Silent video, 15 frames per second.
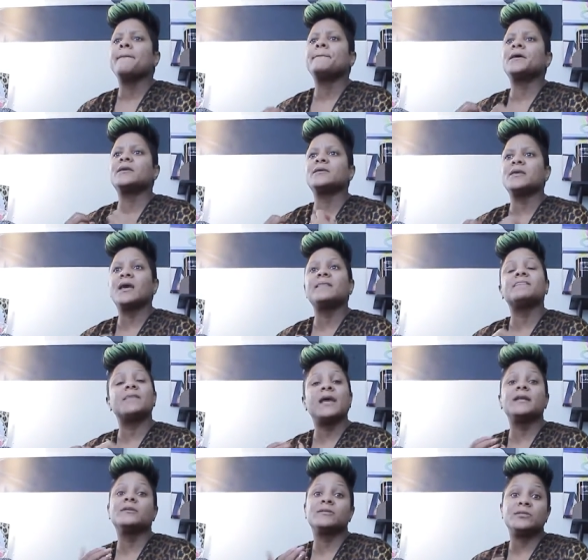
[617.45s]
but yet
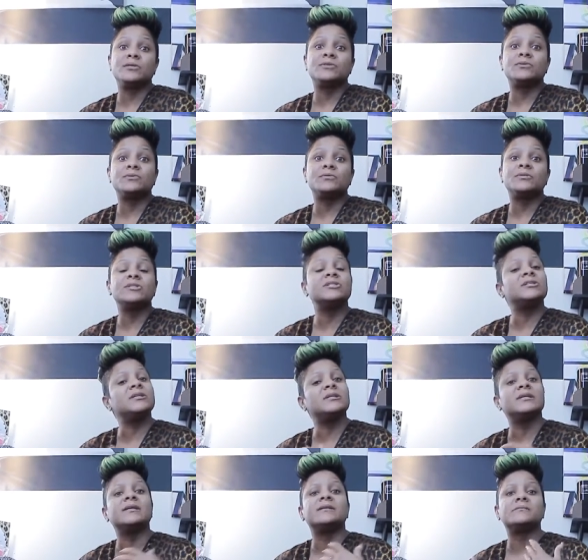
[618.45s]
they knew
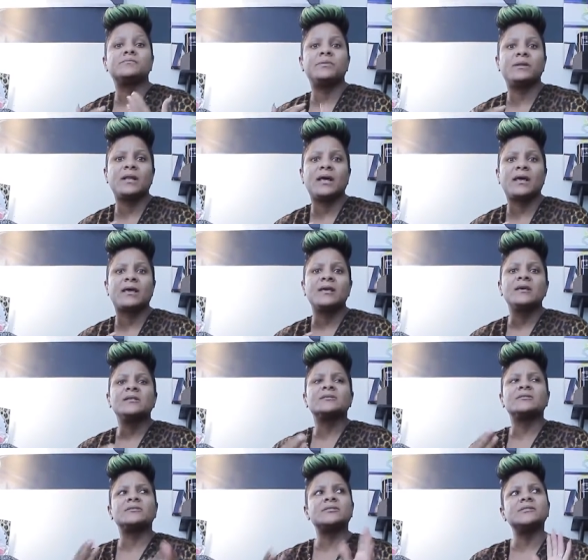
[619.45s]
she didn't play.
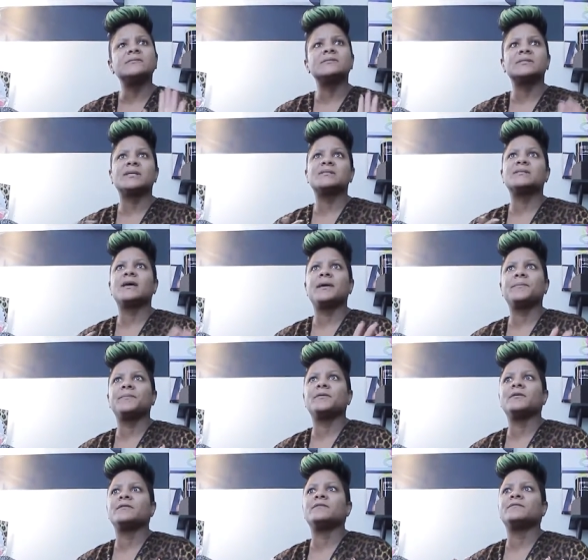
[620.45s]
So she was that type
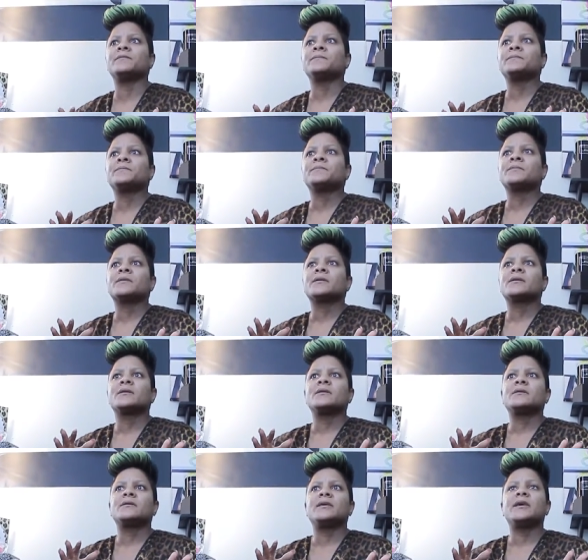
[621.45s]
of
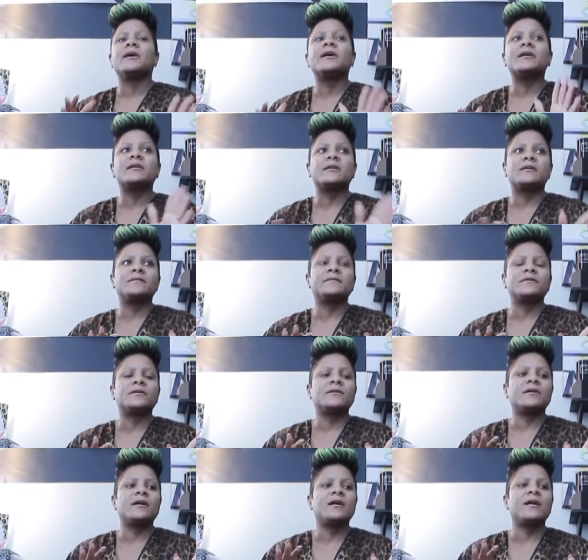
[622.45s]

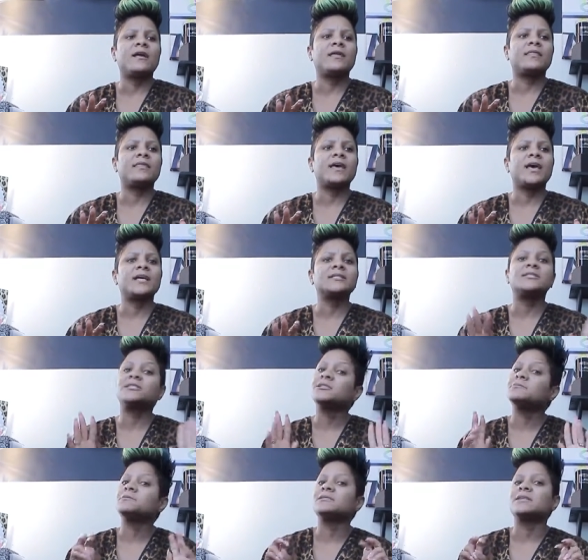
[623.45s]
caregiver that
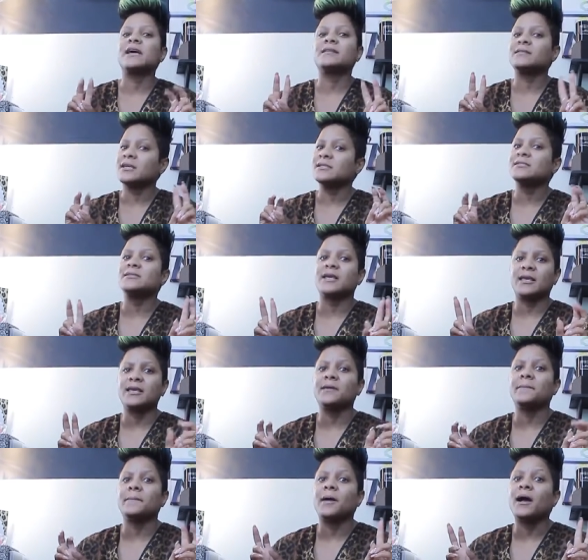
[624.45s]
she was like their
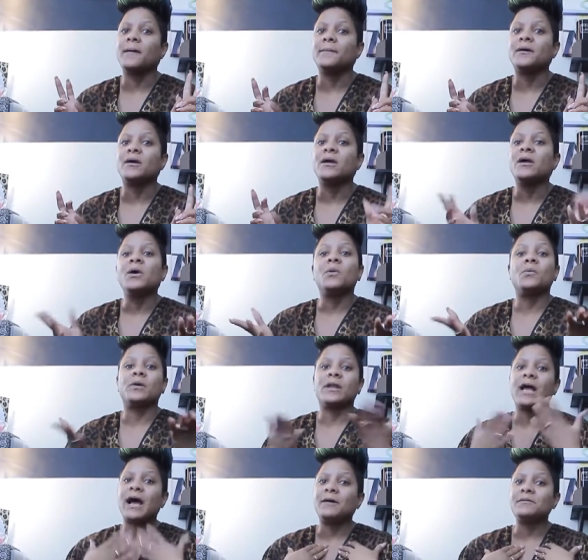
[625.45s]
second mama.
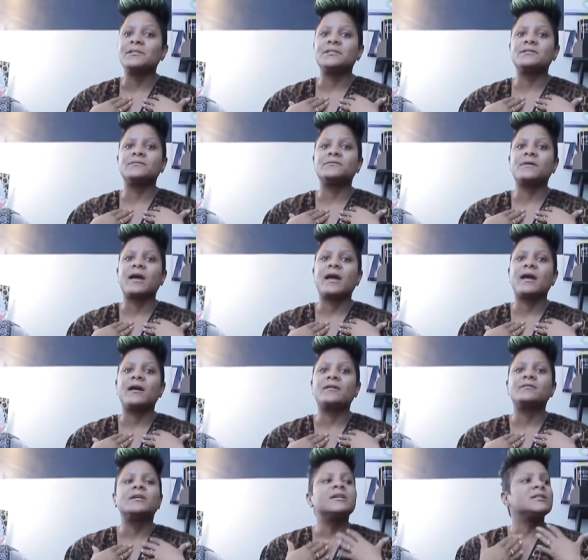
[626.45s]
When I wasn't
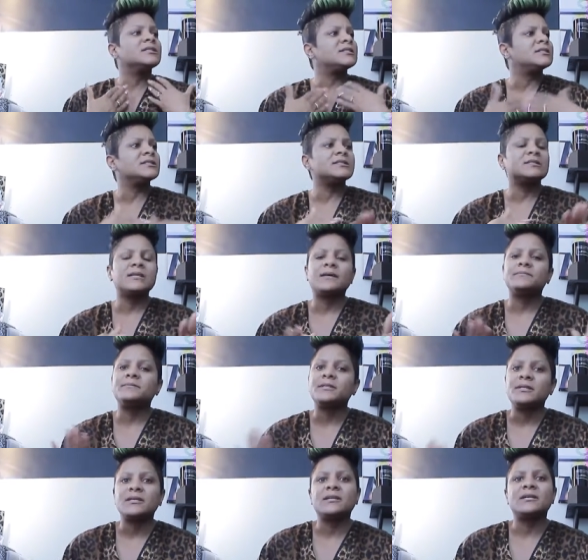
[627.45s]
around, she
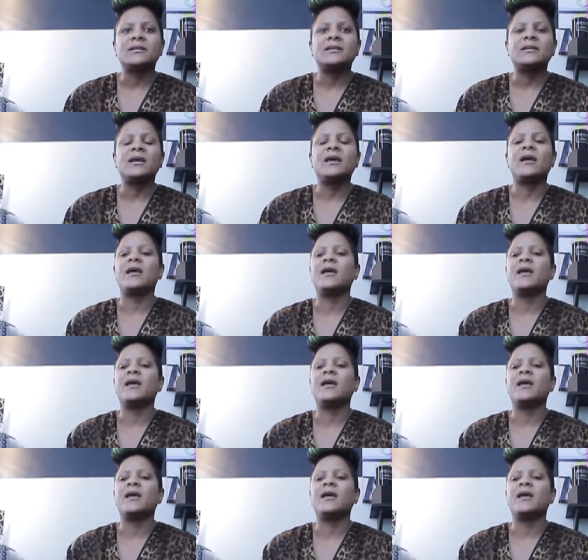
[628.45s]
stepped in